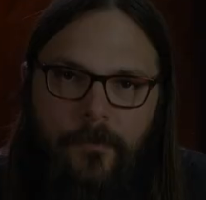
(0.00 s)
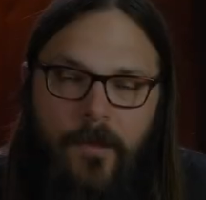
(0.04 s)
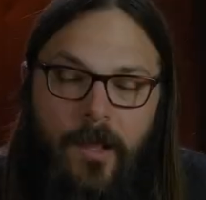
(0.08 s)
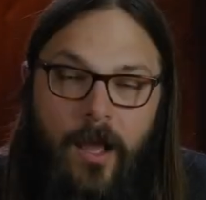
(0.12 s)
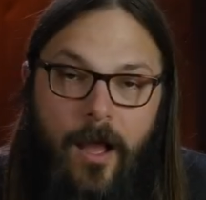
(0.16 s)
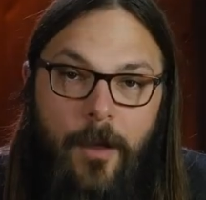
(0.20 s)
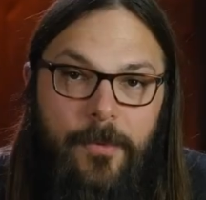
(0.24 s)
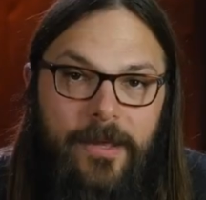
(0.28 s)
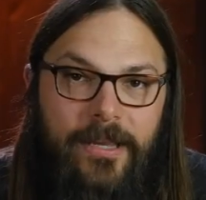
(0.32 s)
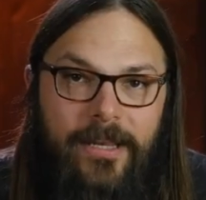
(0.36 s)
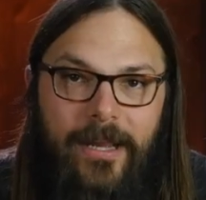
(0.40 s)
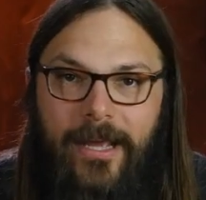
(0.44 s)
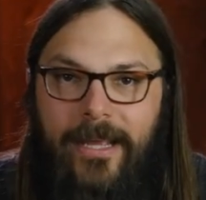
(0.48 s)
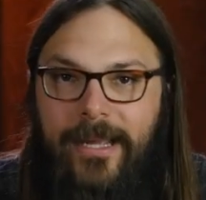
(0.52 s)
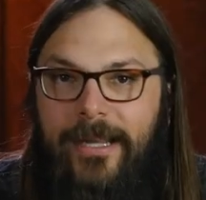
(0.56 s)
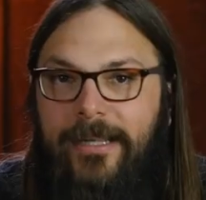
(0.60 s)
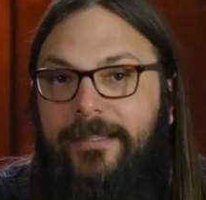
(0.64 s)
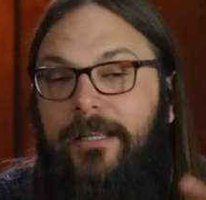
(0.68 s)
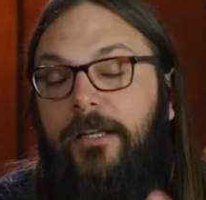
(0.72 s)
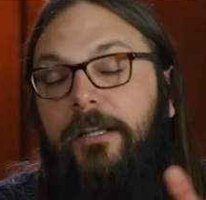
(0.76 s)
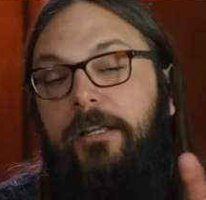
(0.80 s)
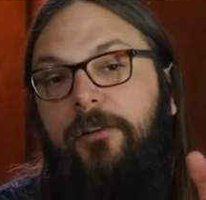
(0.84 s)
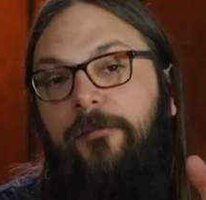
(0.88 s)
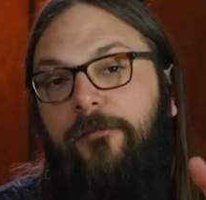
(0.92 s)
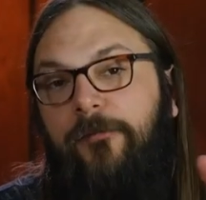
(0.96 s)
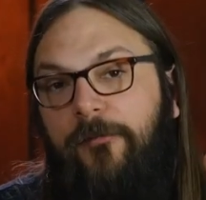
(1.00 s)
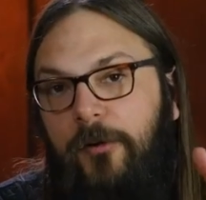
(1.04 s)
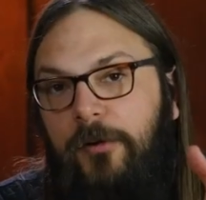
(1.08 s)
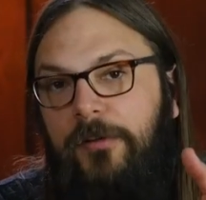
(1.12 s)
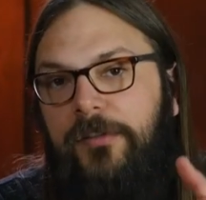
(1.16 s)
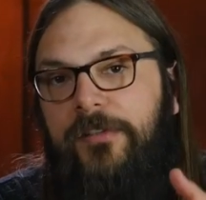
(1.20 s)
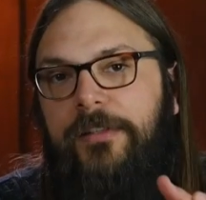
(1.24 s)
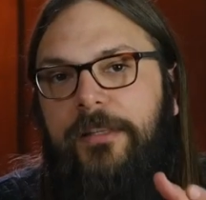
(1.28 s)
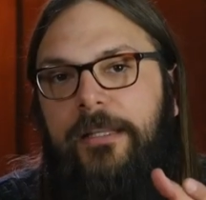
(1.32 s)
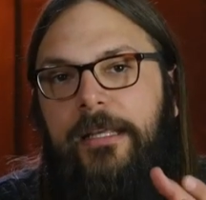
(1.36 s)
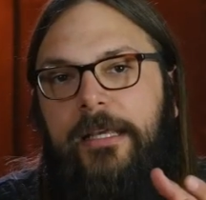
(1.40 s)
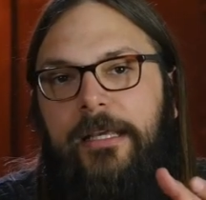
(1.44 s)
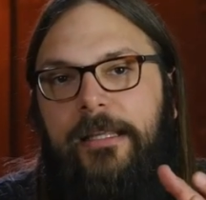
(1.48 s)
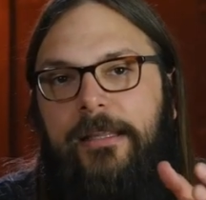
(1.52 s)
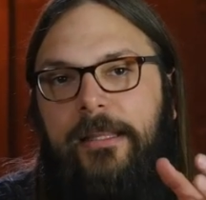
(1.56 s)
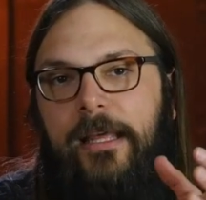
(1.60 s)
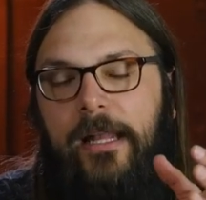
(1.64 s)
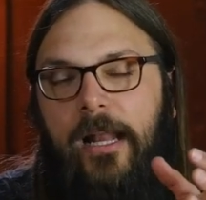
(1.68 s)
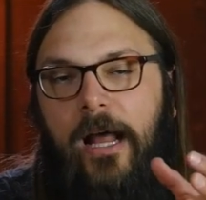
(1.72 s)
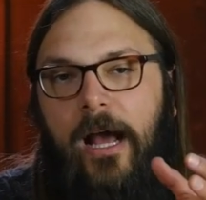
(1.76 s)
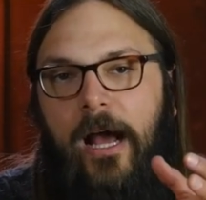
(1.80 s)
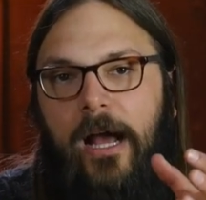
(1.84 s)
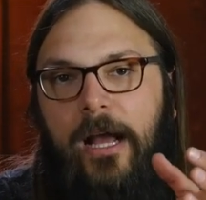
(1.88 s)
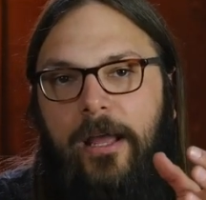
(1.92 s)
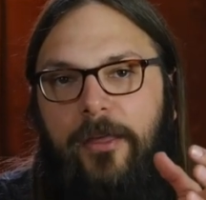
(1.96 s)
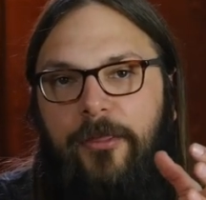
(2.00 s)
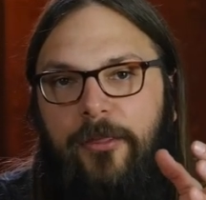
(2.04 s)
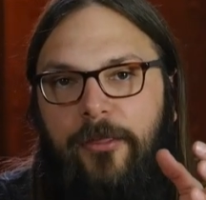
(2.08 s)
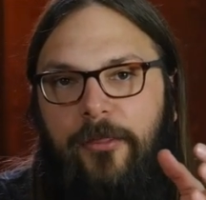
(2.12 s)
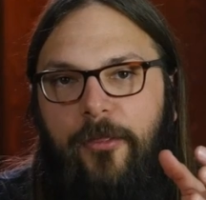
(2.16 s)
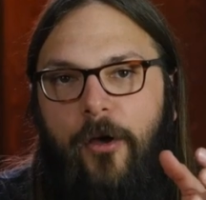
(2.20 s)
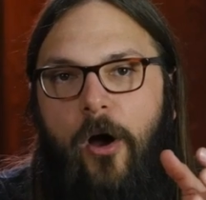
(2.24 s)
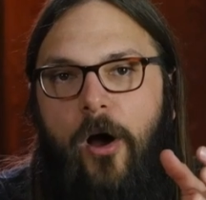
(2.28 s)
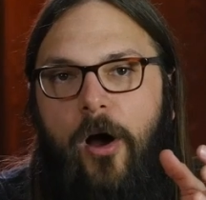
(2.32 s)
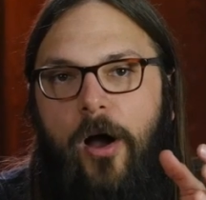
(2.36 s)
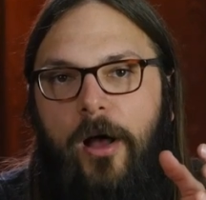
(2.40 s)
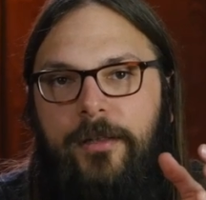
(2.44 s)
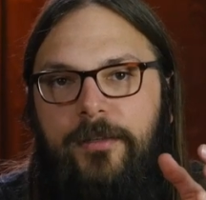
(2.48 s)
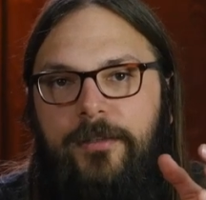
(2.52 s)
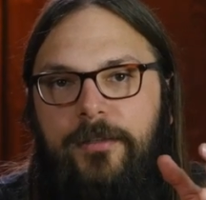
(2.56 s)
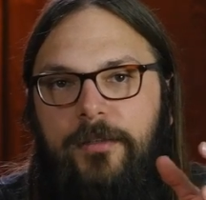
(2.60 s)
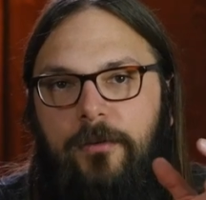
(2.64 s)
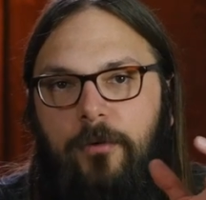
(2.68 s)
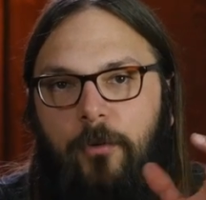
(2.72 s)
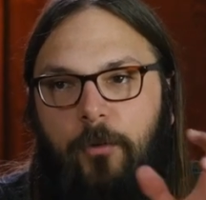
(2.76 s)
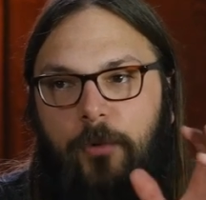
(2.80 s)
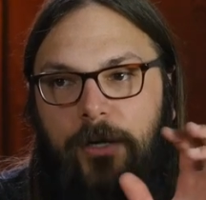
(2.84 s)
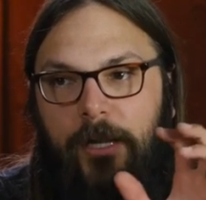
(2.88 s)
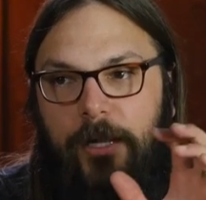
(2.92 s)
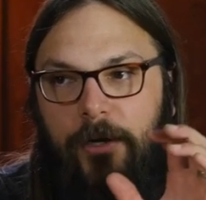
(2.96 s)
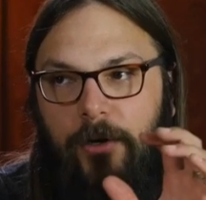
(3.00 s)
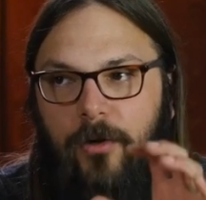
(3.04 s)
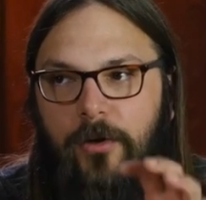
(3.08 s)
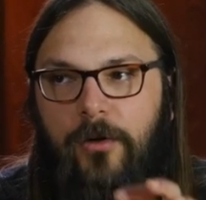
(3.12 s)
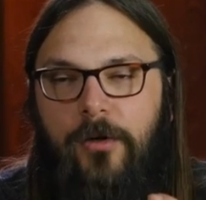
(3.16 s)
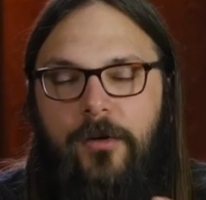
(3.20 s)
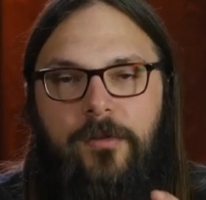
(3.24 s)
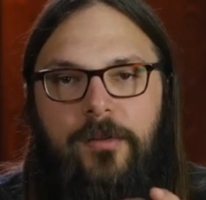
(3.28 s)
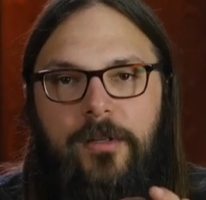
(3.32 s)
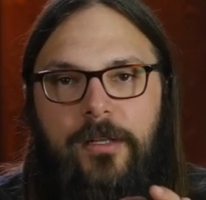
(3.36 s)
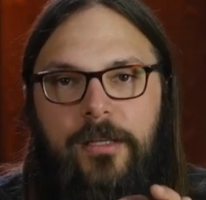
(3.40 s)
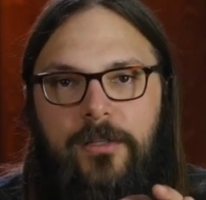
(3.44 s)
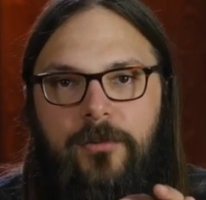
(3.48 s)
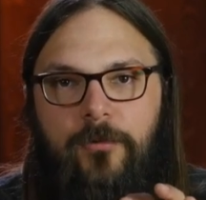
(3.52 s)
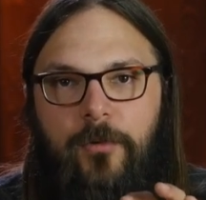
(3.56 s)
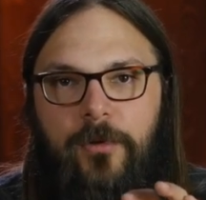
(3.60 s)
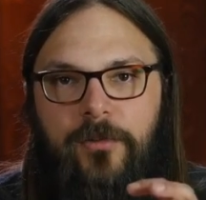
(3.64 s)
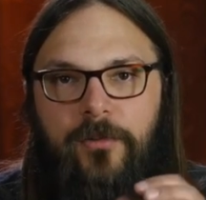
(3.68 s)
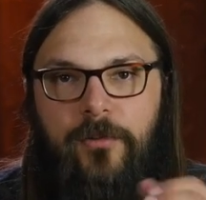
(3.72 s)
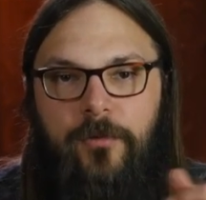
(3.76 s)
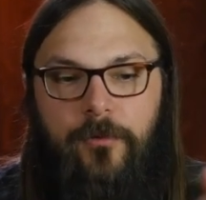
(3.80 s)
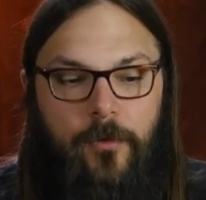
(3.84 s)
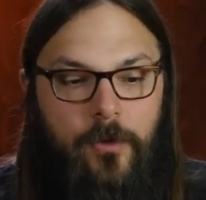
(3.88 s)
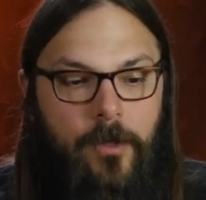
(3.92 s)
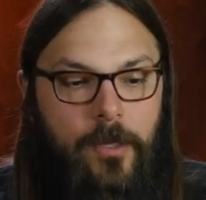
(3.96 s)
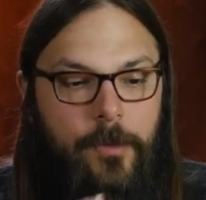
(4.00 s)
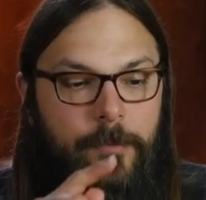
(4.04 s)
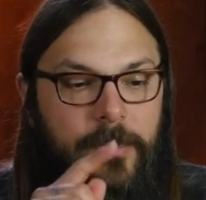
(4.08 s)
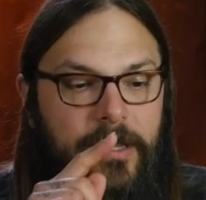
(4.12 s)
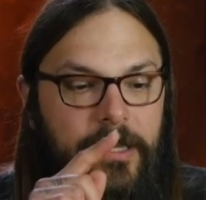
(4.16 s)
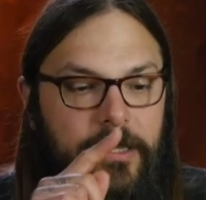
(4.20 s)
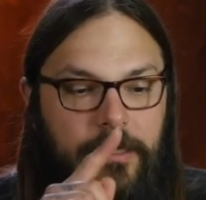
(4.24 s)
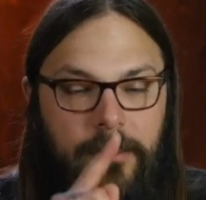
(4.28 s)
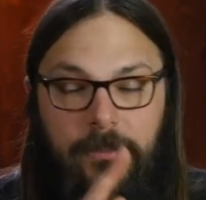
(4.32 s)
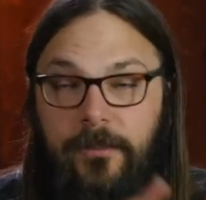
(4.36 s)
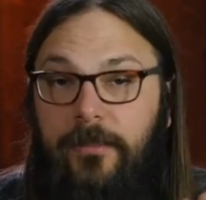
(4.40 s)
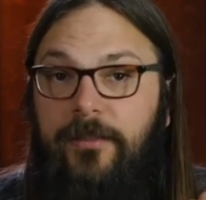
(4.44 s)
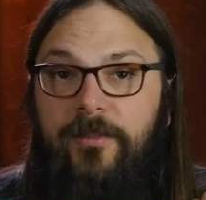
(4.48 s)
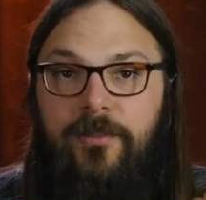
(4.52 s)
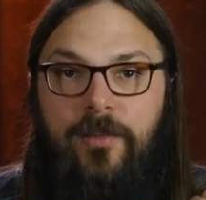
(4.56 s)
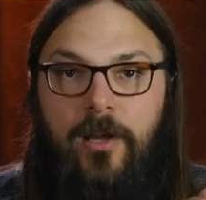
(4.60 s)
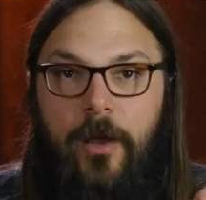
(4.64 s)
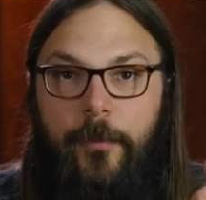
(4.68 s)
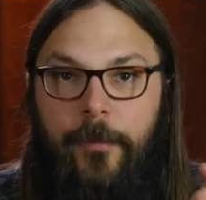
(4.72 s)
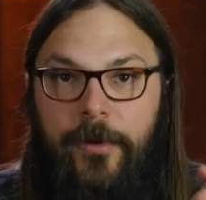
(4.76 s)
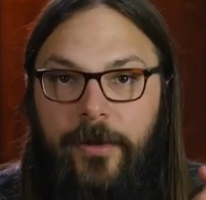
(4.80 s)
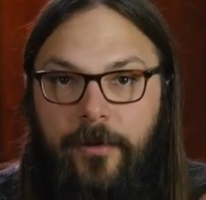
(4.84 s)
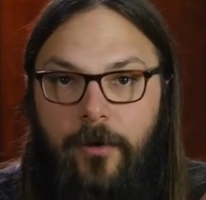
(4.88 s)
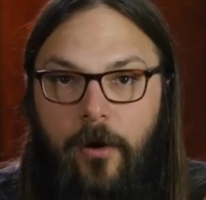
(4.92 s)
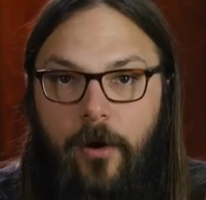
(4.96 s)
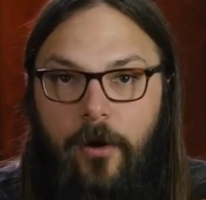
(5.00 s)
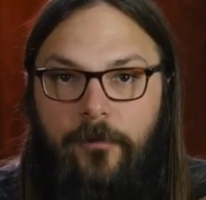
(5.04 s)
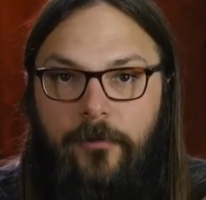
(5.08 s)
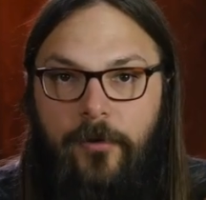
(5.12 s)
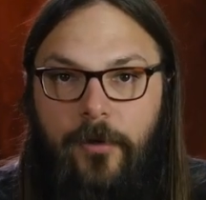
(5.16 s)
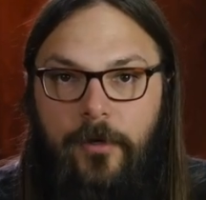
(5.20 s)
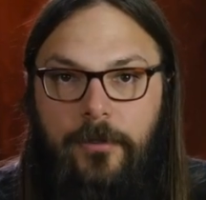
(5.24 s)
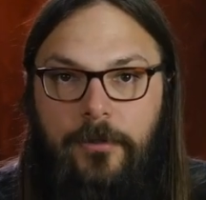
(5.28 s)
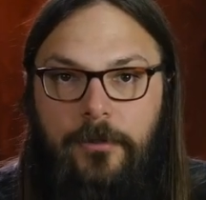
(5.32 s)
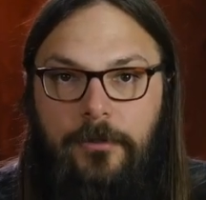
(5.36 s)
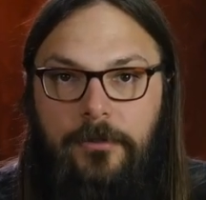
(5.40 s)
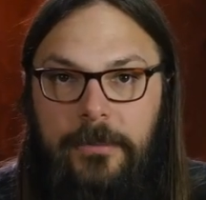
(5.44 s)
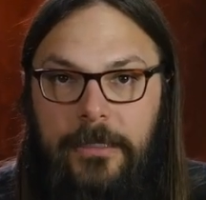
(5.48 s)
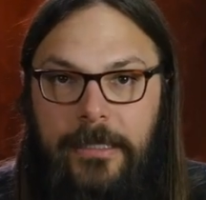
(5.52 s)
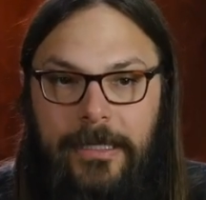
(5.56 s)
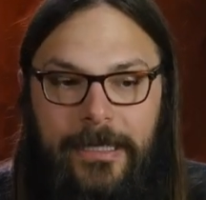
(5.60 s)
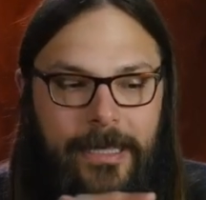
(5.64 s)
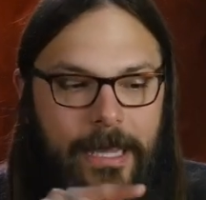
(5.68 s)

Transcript: I mean, I gotta tell you, the first thing that I thought when I heard these was immediately Simon and Garfunkel.